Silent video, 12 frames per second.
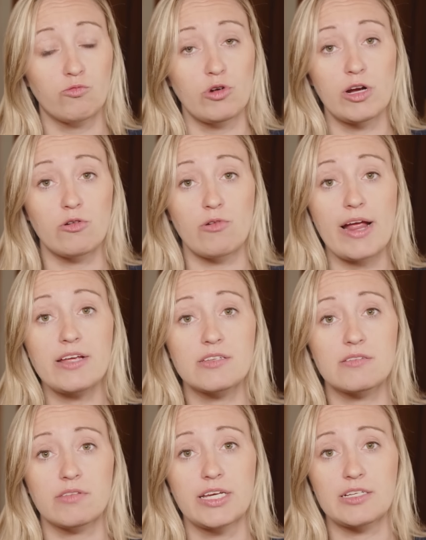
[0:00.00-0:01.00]

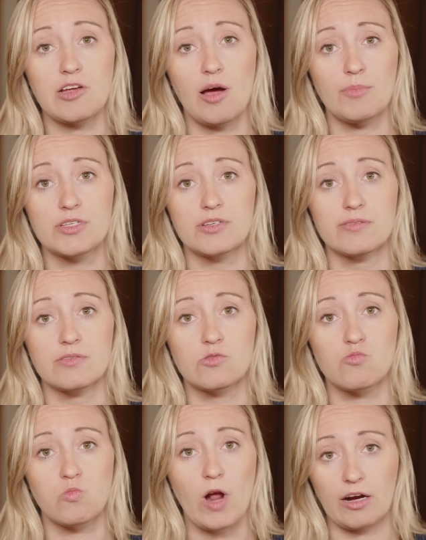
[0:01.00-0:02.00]
erase Lia
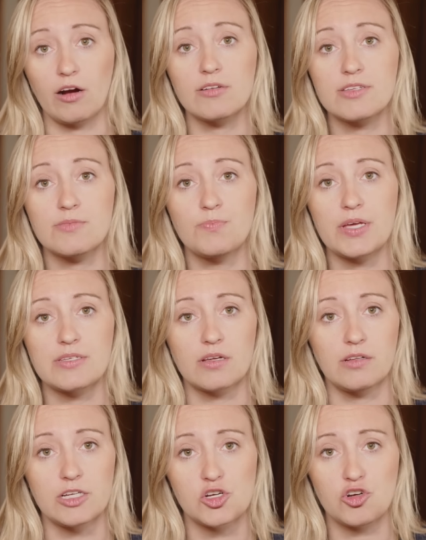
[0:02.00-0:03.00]
Thomas's records,
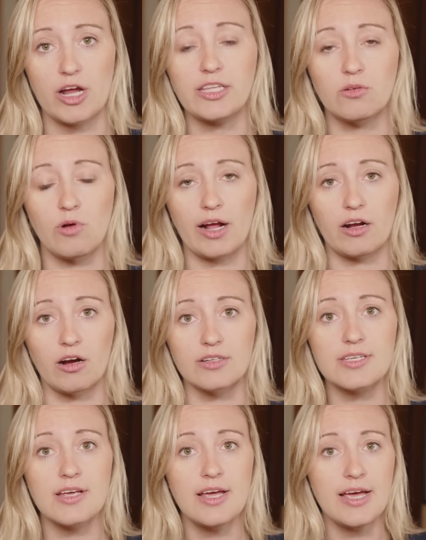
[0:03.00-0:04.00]
basically strike the
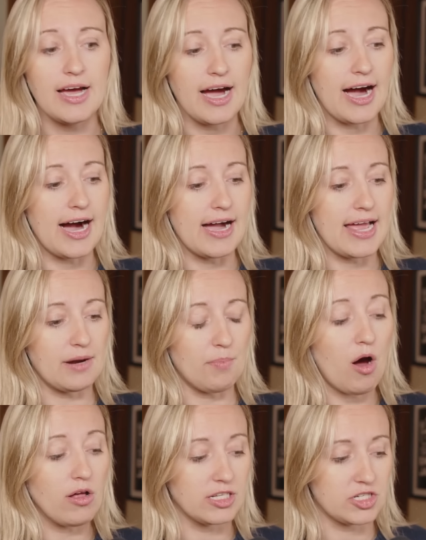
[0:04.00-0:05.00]
records, and
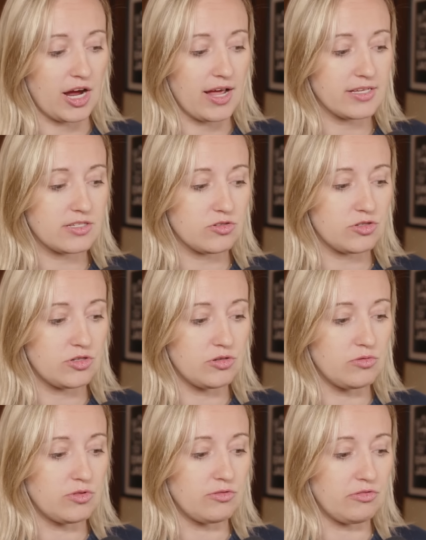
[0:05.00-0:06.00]
apologize
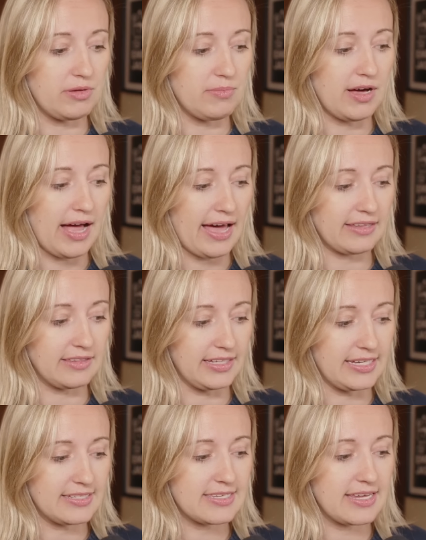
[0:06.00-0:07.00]
to the female
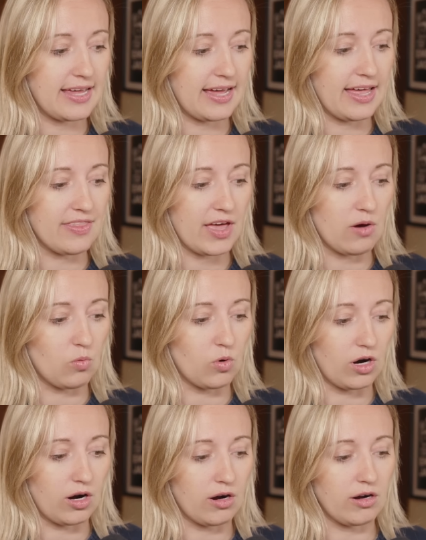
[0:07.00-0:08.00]
athletes that
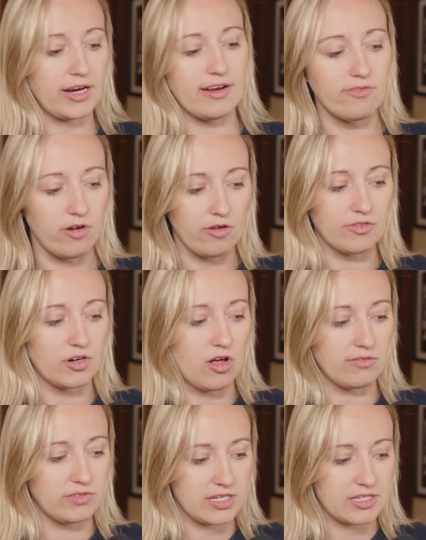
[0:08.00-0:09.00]
were involved in
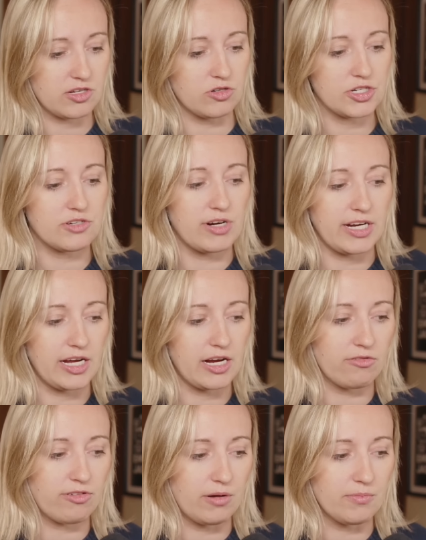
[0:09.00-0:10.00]
all of this. So just reading
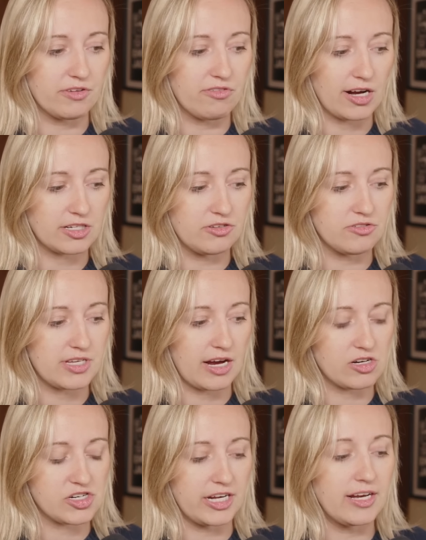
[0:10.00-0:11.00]
here from the Fox News
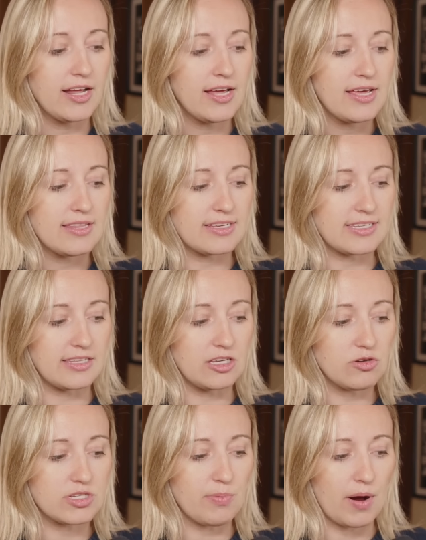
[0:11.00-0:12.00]
tear sheet, they say the
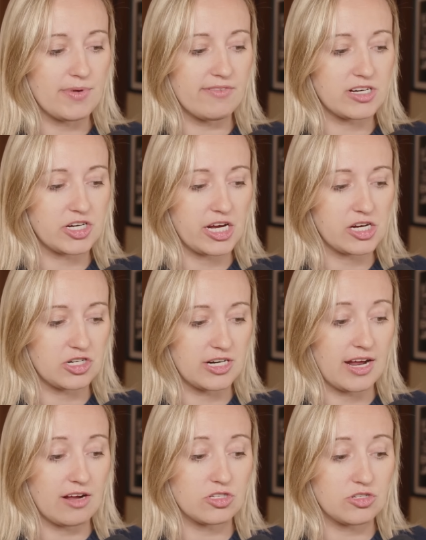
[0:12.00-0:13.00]
U.S. Department of Education
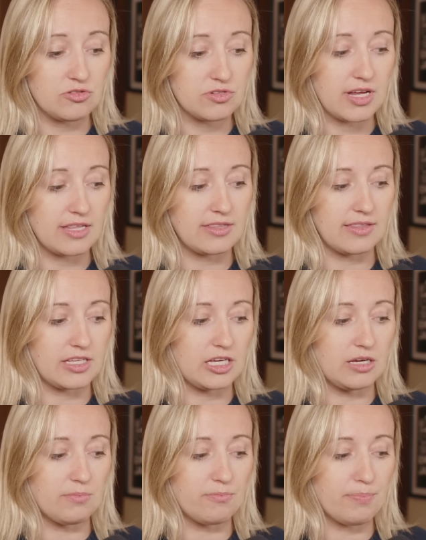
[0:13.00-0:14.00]
announced Tuesday that the